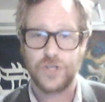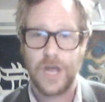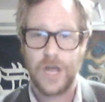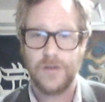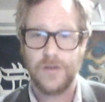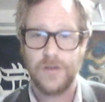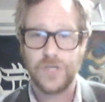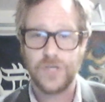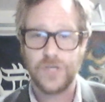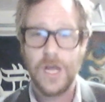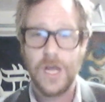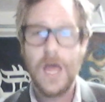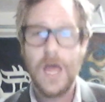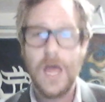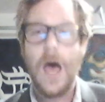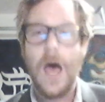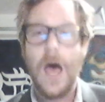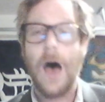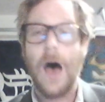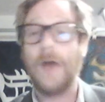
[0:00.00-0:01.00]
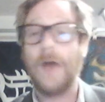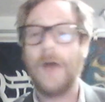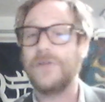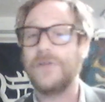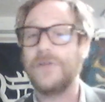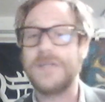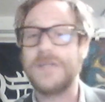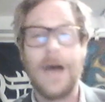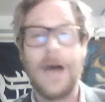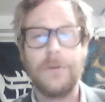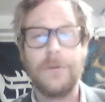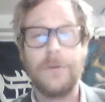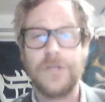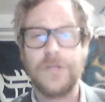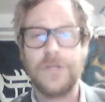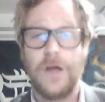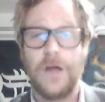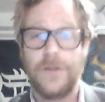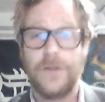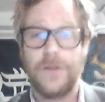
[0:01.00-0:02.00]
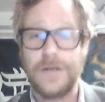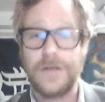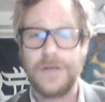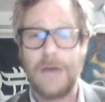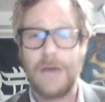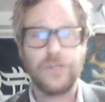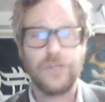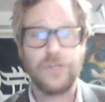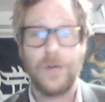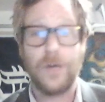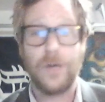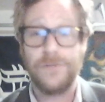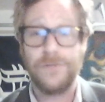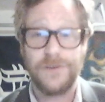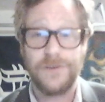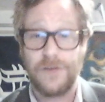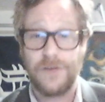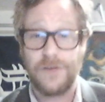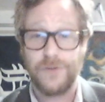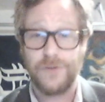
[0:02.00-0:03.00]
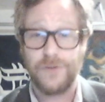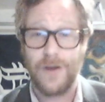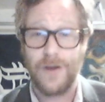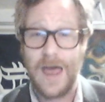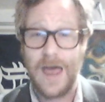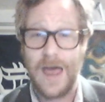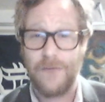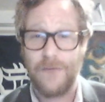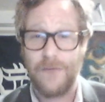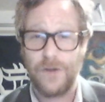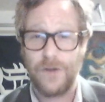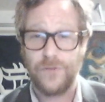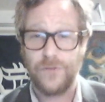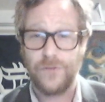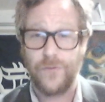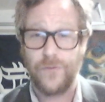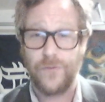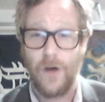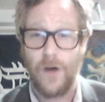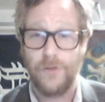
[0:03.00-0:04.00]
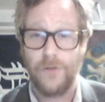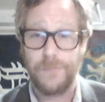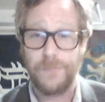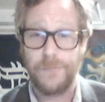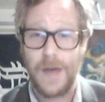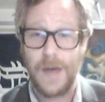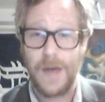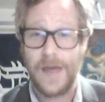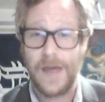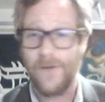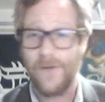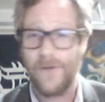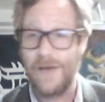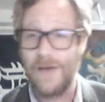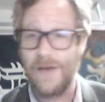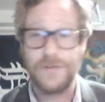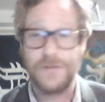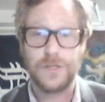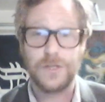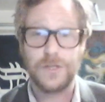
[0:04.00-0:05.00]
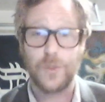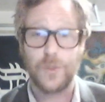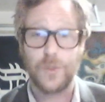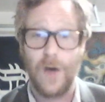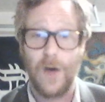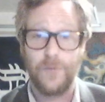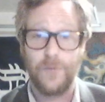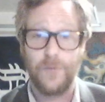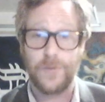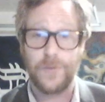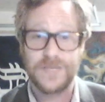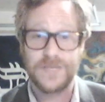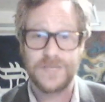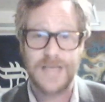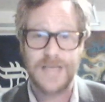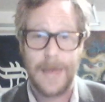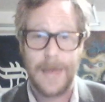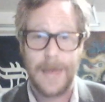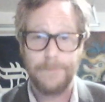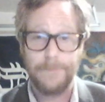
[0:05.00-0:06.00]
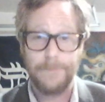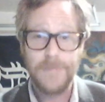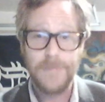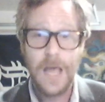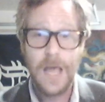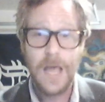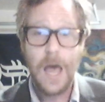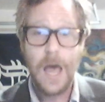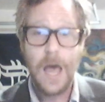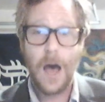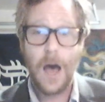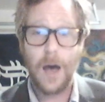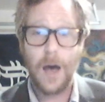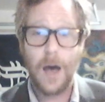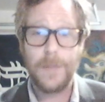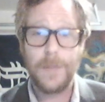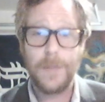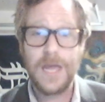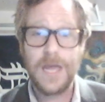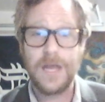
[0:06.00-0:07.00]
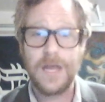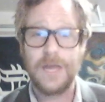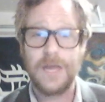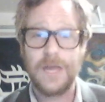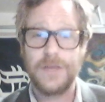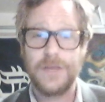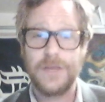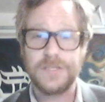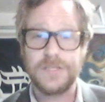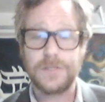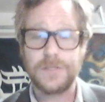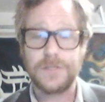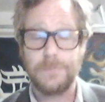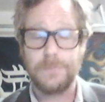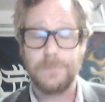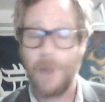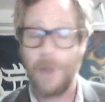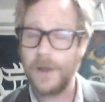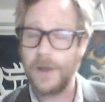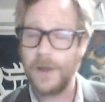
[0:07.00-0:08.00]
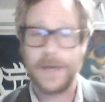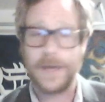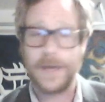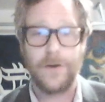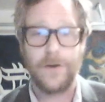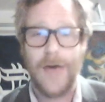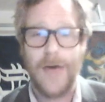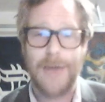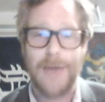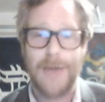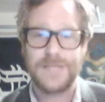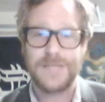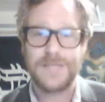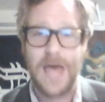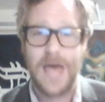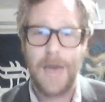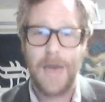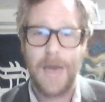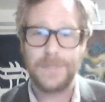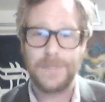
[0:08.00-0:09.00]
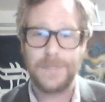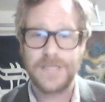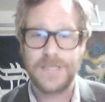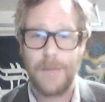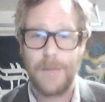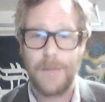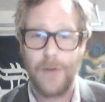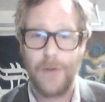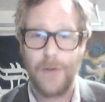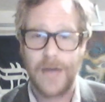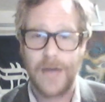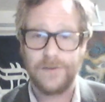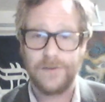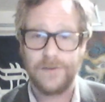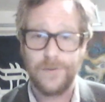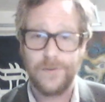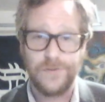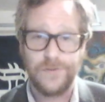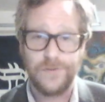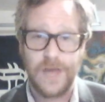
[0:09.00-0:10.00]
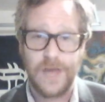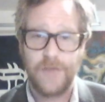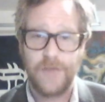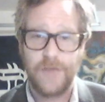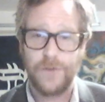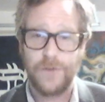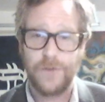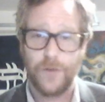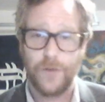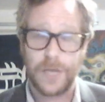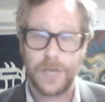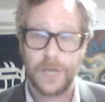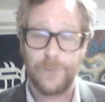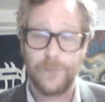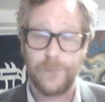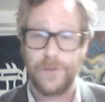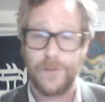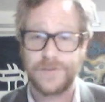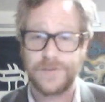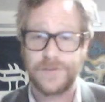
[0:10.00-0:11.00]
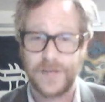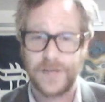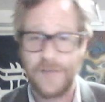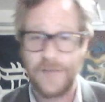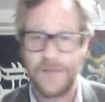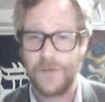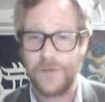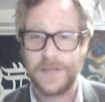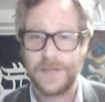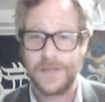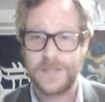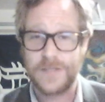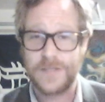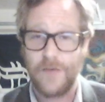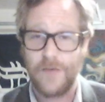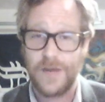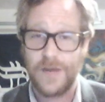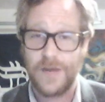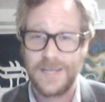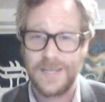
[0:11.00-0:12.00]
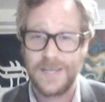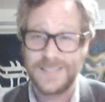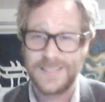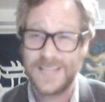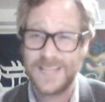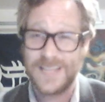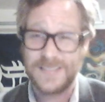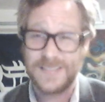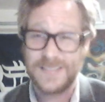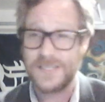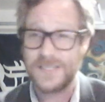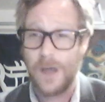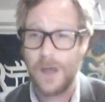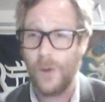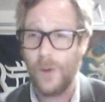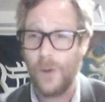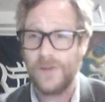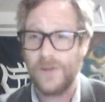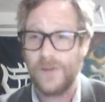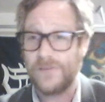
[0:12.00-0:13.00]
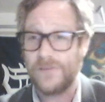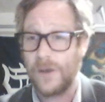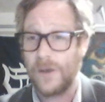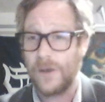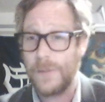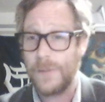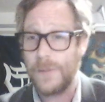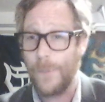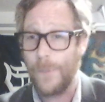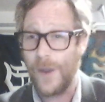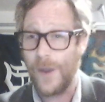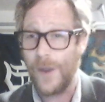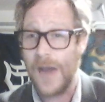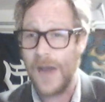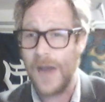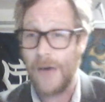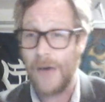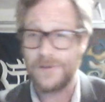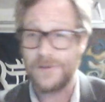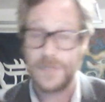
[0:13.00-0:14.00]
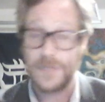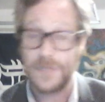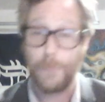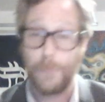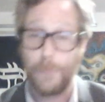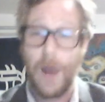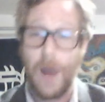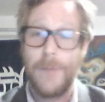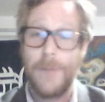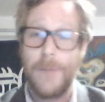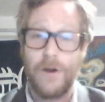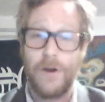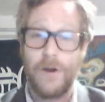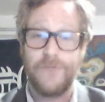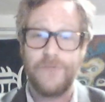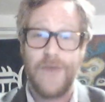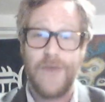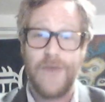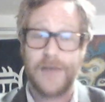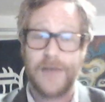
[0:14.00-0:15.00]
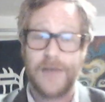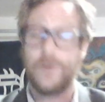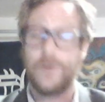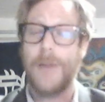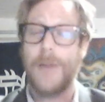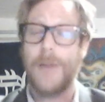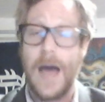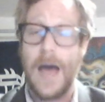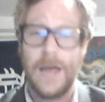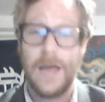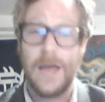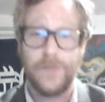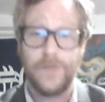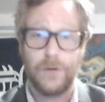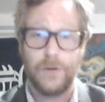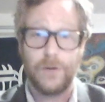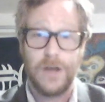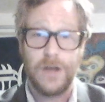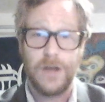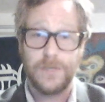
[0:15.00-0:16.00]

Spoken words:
The Dow Jones Industrial Average falls by 11 to 12%. And this market collapse that happens on Black Tuesday, if you're looking for the significance of it, this is always going to be pointed out as the primary factor behind the Great Depression.